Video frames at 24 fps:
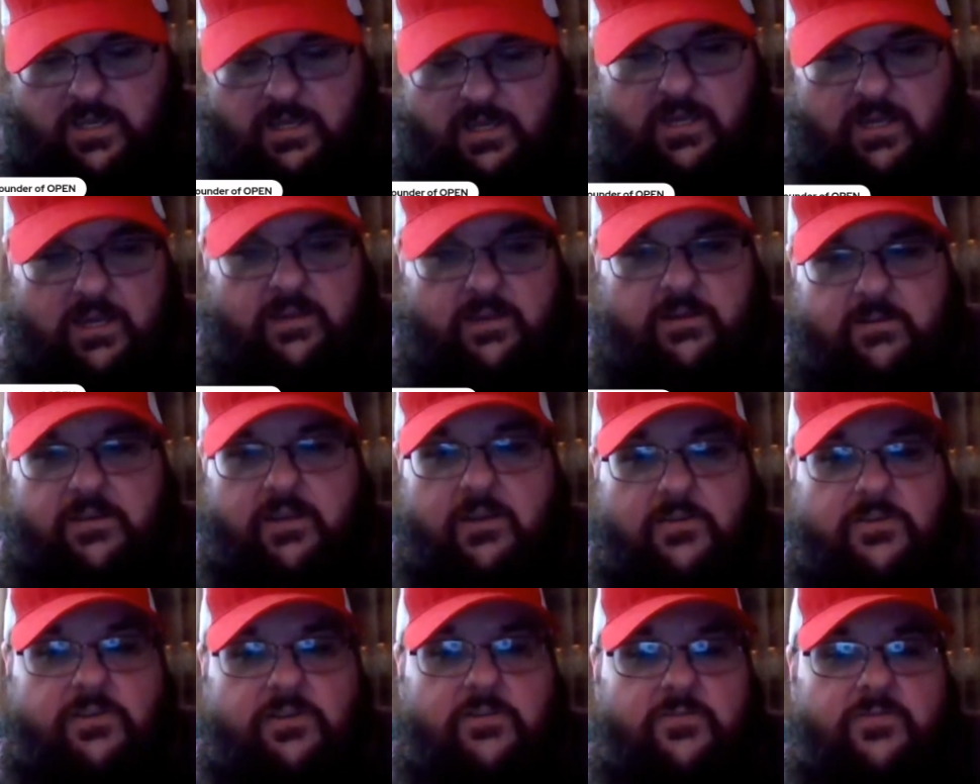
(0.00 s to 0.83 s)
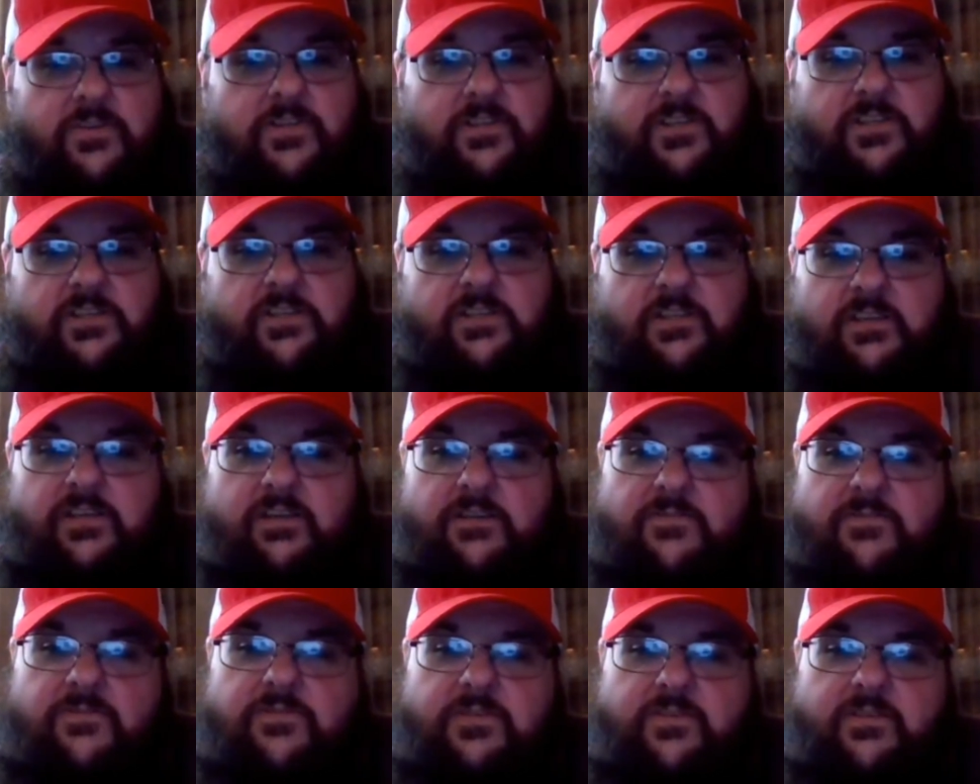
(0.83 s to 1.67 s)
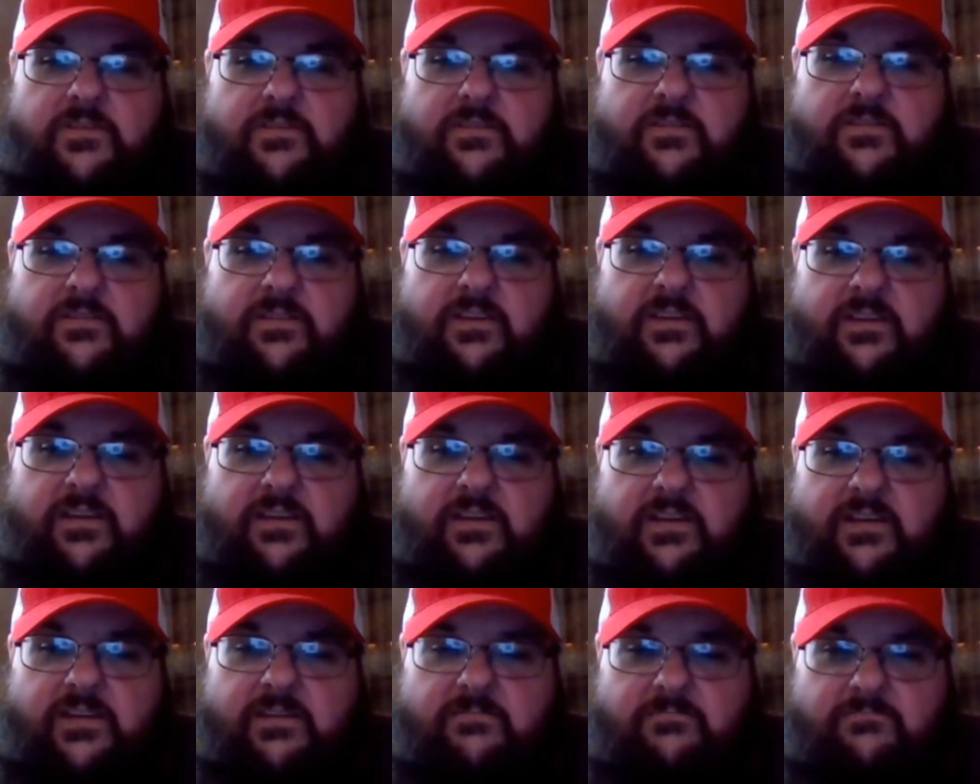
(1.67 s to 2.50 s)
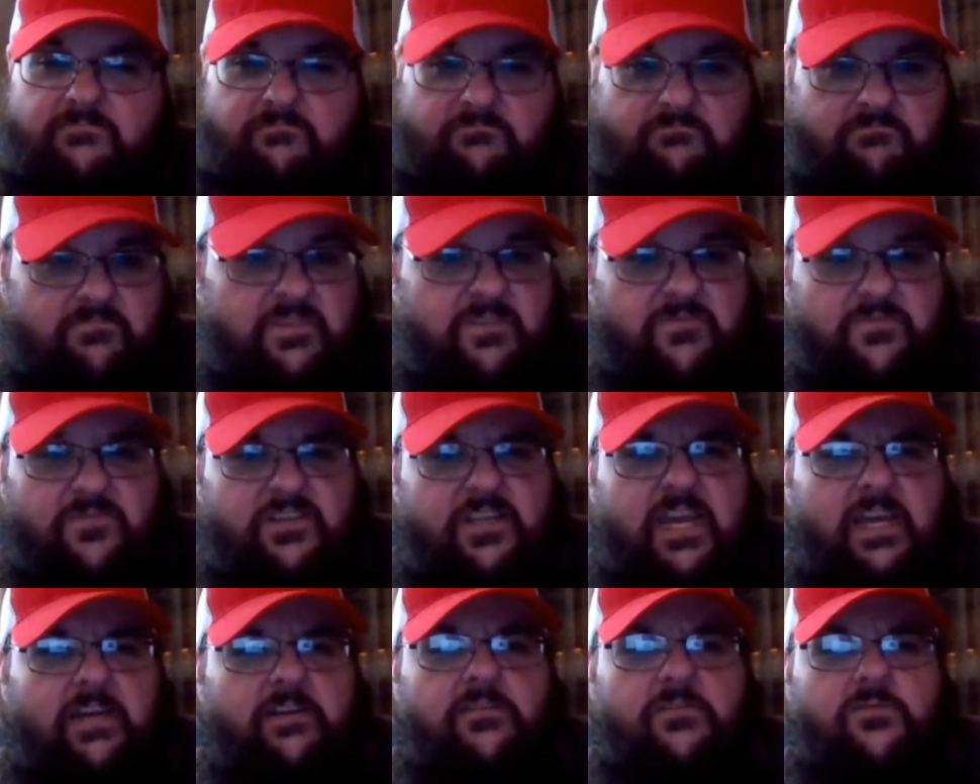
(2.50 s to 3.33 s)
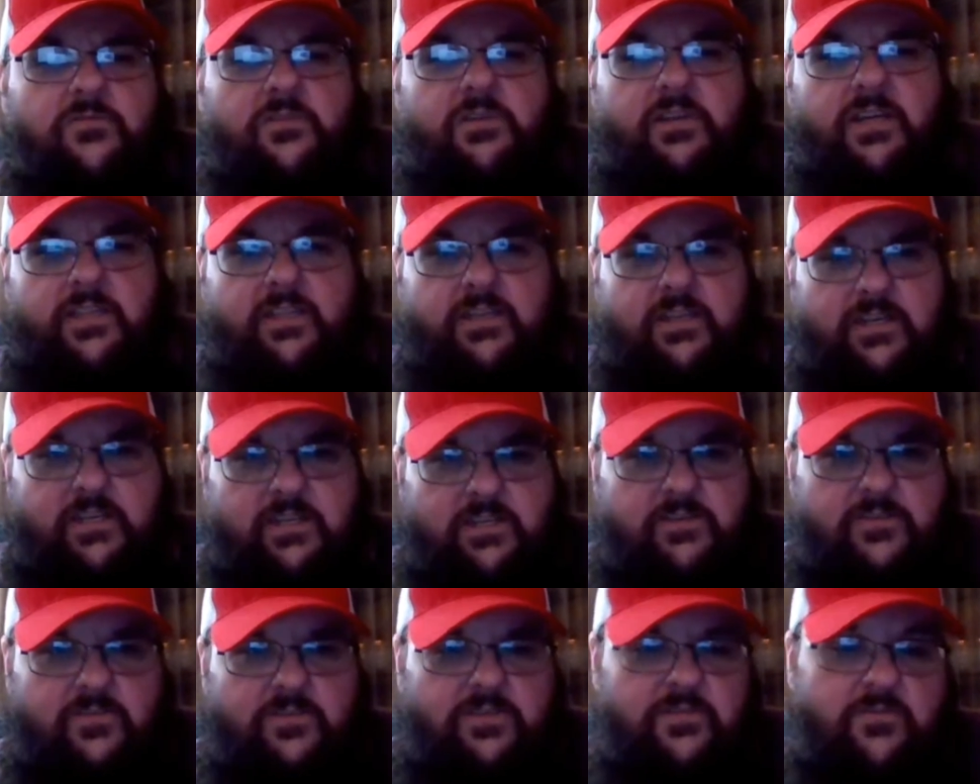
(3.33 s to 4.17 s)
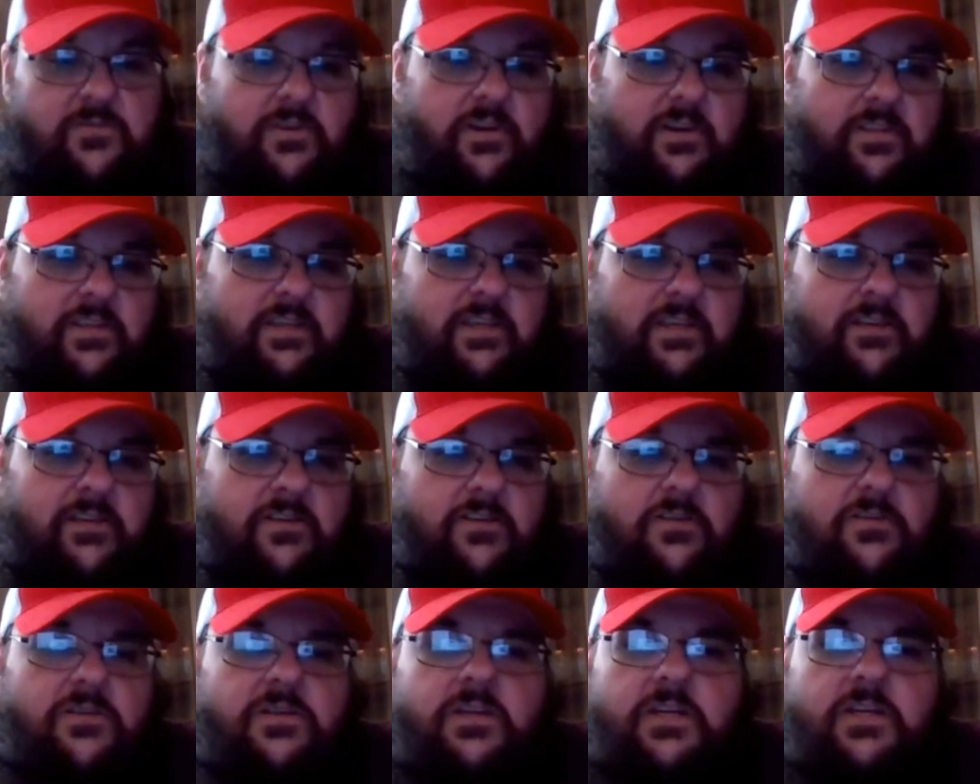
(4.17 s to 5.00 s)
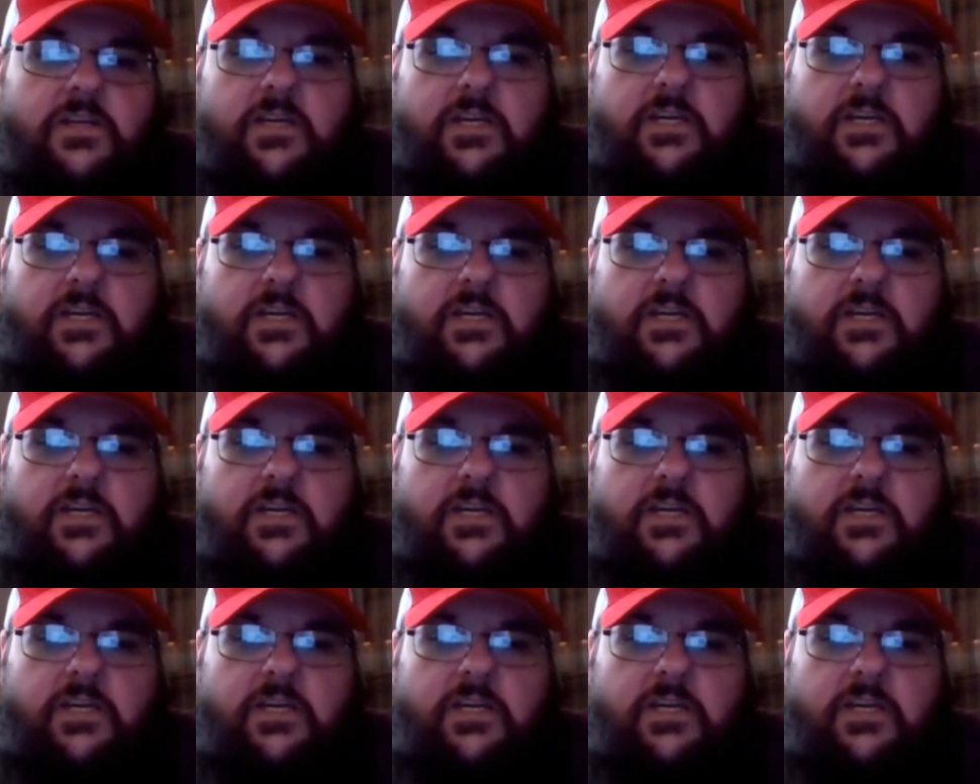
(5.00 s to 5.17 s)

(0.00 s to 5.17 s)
go-to fishing stuff different tackle and whatnot that I use throughout the year